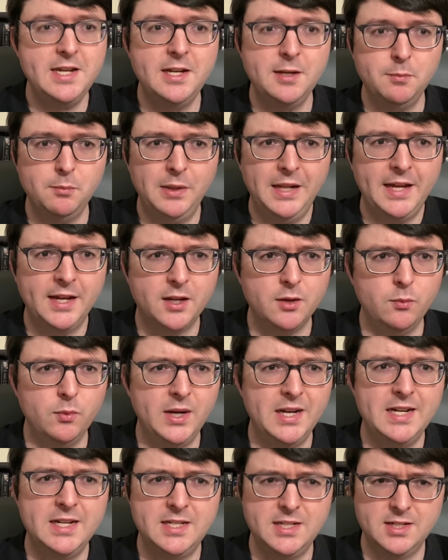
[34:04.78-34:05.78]
it in black and
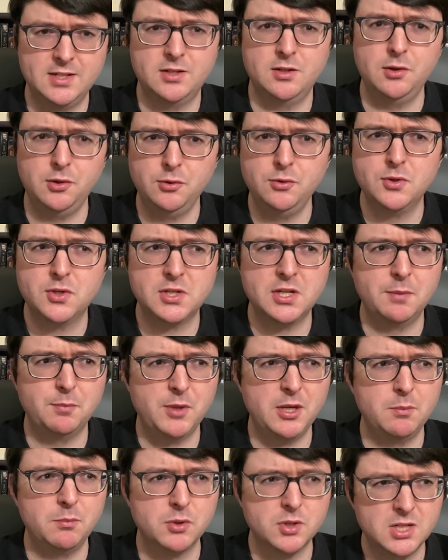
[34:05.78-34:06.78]
white, it does lose
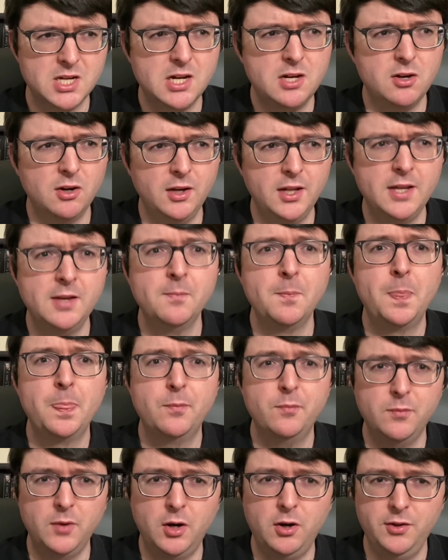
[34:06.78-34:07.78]
something, particularly
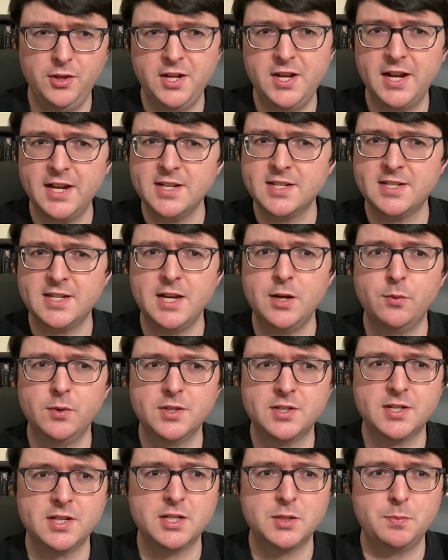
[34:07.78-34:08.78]
all the night
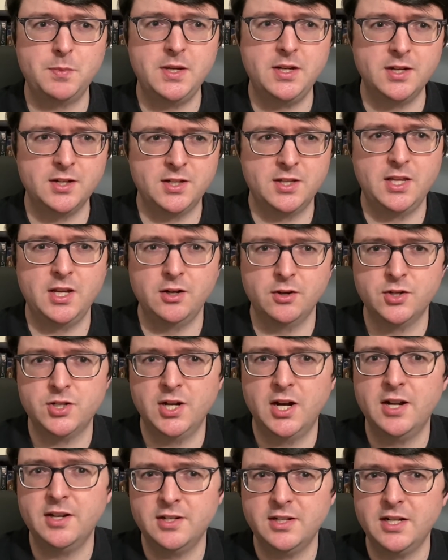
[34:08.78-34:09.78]
sequences because they are
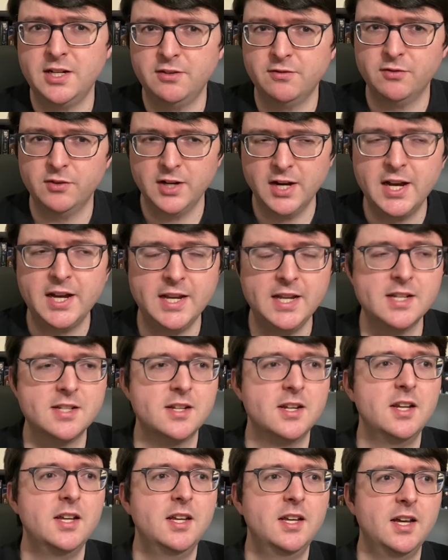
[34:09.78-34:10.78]
shot day for night.
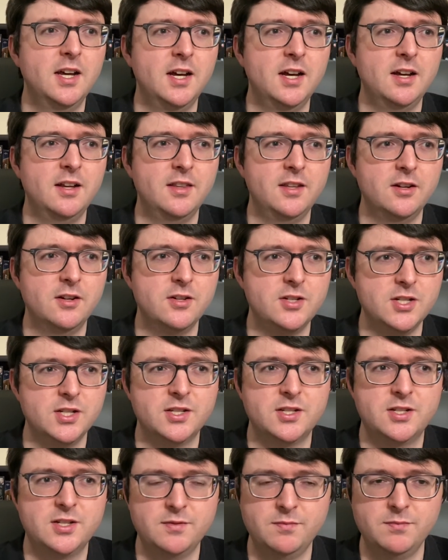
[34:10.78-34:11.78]
Uh, they're
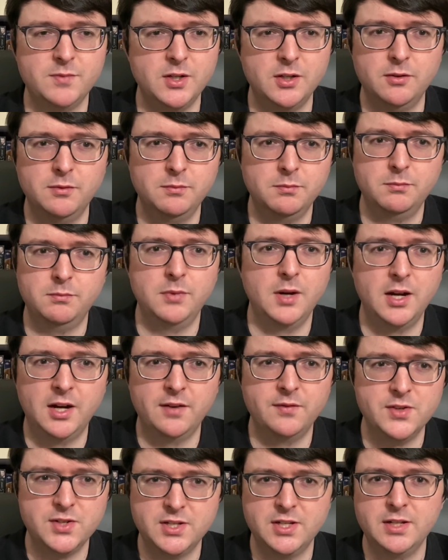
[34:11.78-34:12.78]
just, you know,
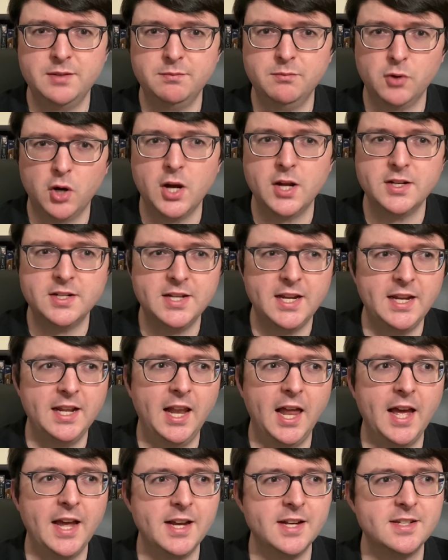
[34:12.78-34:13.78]
obviously broad
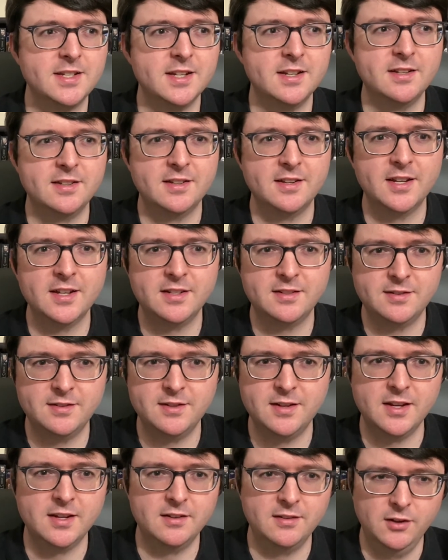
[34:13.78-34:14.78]
daylight and it
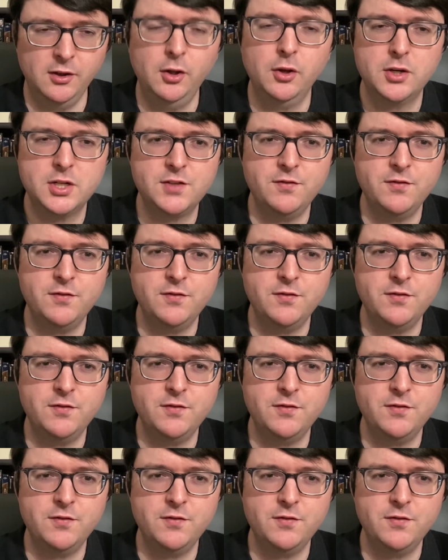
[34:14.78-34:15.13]
it looks